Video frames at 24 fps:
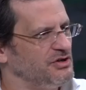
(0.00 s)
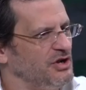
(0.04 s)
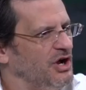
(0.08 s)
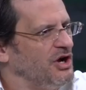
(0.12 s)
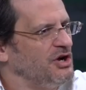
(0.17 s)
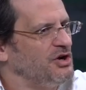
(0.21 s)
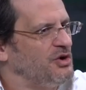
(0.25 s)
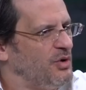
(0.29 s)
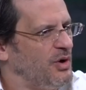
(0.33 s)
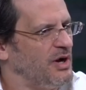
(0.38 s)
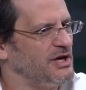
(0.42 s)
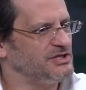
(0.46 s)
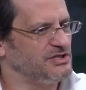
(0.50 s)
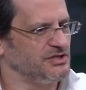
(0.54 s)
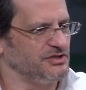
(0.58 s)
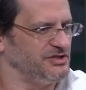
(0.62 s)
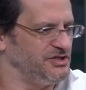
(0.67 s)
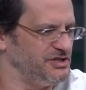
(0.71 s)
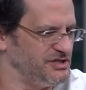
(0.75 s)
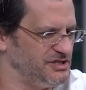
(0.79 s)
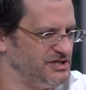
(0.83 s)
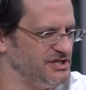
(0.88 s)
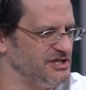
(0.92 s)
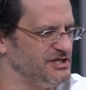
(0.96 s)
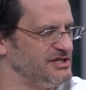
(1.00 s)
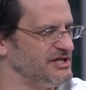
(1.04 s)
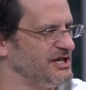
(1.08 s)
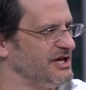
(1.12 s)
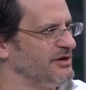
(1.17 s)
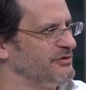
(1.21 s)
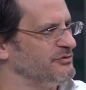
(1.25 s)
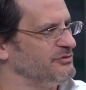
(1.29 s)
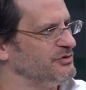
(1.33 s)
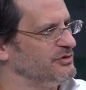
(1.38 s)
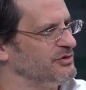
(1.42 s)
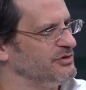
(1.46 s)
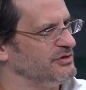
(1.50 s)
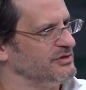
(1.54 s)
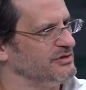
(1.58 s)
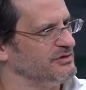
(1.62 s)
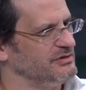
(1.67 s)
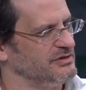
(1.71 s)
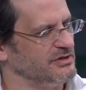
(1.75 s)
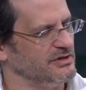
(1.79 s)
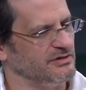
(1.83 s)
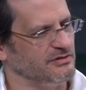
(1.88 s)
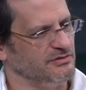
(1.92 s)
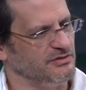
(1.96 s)
unquestionably she sees
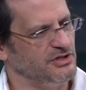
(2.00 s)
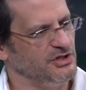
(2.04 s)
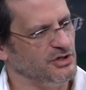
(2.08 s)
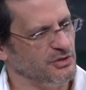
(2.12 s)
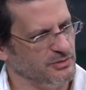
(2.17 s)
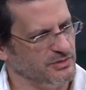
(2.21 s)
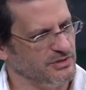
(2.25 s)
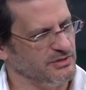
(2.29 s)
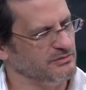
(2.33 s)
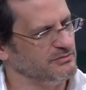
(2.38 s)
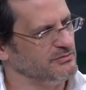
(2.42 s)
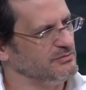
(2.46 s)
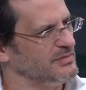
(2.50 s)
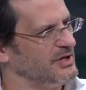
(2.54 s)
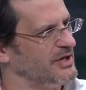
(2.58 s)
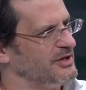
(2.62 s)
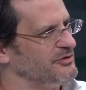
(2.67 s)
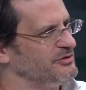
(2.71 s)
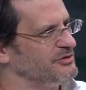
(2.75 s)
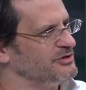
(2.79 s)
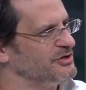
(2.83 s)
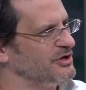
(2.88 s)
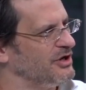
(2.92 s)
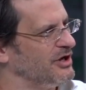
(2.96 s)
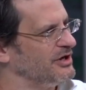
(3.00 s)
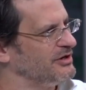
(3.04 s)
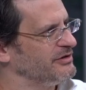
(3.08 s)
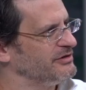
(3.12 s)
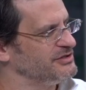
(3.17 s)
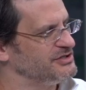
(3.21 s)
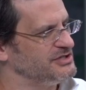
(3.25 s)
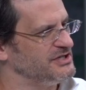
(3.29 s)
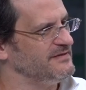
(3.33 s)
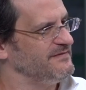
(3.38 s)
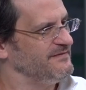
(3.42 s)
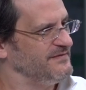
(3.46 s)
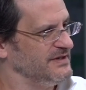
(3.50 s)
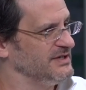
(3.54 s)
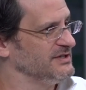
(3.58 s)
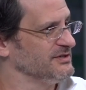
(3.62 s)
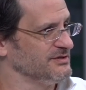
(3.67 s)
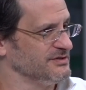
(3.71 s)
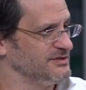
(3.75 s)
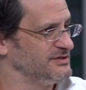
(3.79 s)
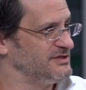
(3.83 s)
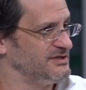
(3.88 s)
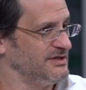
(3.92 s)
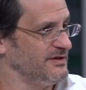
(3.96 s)
the human mother and daughter, and she
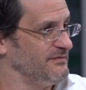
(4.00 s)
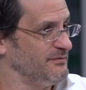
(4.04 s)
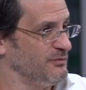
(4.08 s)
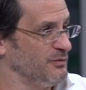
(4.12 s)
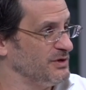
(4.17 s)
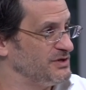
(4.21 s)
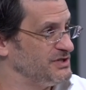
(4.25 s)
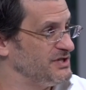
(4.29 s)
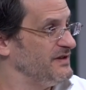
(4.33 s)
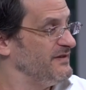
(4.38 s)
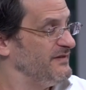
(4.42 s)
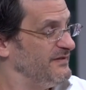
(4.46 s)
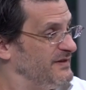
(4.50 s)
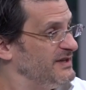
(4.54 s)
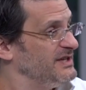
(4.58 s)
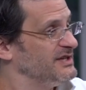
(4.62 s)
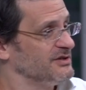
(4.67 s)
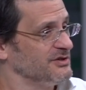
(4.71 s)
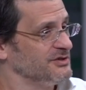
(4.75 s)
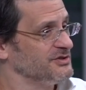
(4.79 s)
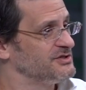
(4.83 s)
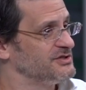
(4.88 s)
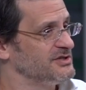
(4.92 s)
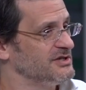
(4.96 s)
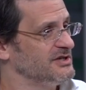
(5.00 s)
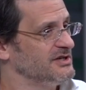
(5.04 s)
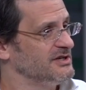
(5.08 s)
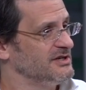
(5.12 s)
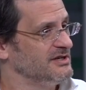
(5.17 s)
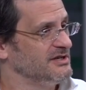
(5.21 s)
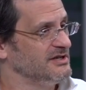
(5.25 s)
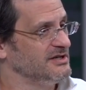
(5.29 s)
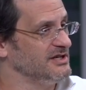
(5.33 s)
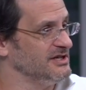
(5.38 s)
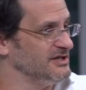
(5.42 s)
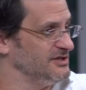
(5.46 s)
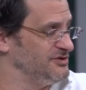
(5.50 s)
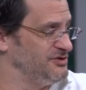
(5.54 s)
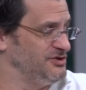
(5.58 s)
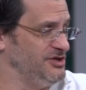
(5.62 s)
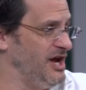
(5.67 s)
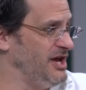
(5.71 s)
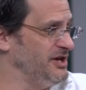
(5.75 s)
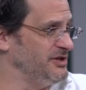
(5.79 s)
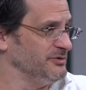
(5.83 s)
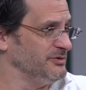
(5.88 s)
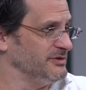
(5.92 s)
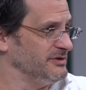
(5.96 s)
feels what she feels is
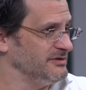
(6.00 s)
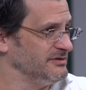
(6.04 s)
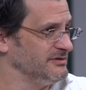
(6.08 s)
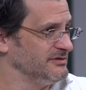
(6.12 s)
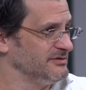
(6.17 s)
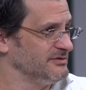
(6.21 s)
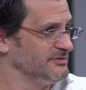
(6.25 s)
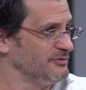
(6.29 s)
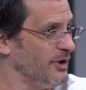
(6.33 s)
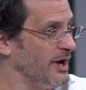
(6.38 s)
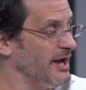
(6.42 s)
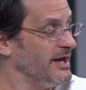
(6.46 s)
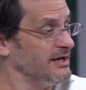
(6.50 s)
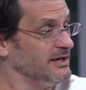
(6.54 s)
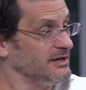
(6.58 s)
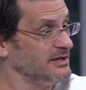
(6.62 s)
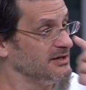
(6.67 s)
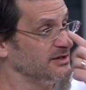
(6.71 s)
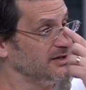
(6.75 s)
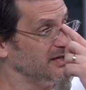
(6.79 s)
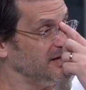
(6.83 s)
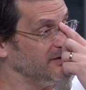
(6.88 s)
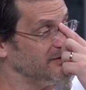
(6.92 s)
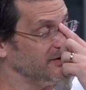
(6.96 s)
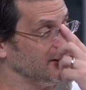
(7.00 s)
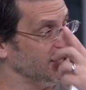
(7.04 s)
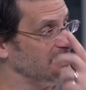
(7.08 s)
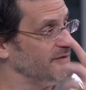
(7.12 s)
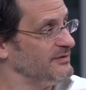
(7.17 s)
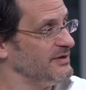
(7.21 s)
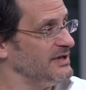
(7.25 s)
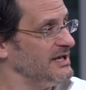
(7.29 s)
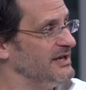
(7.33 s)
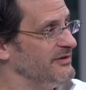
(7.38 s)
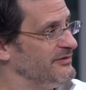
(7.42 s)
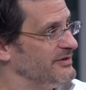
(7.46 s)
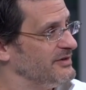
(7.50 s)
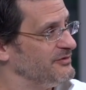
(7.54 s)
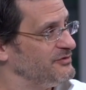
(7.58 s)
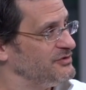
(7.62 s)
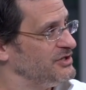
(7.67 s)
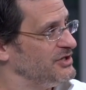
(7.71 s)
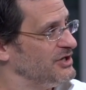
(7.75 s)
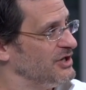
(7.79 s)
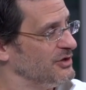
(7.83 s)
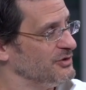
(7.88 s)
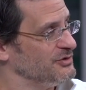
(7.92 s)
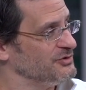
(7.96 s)
genuine, right? Even if
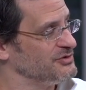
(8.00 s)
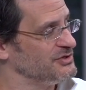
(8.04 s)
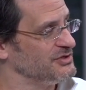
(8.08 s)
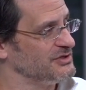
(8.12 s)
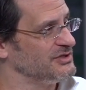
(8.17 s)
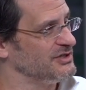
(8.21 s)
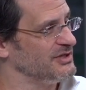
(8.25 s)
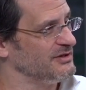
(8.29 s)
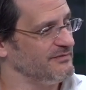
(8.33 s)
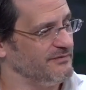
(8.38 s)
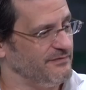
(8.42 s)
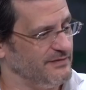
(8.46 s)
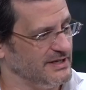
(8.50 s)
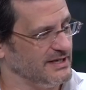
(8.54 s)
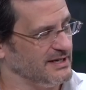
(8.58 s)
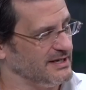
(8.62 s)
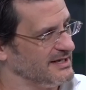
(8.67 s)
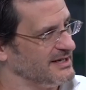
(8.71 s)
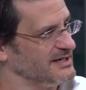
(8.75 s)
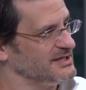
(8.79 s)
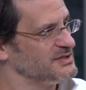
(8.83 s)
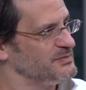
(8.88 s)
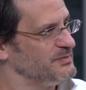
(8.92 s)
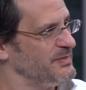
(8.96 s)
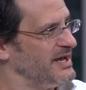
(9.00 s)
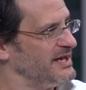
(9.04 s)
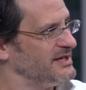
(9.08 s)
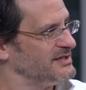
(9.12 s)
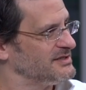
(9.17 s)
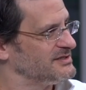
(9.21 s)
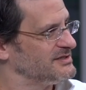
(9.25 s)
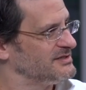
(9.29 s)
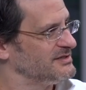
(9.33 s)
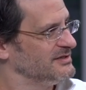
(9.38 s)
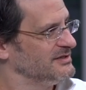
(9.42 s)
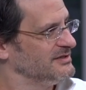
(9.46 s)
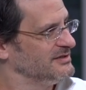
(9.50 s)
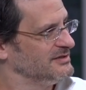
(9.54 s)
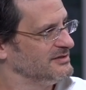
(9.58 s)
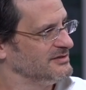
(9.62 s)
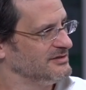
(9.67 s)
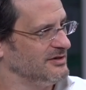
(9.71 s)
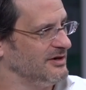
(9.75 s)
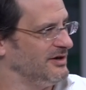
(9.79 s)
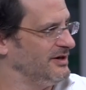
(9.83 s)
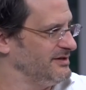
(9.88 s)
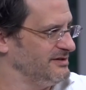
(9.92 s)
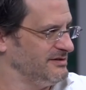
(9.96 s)
she knows the feeling is based
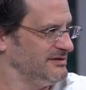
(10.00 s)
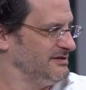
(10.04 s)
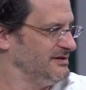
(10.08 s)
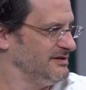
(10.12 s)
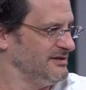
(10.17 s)
on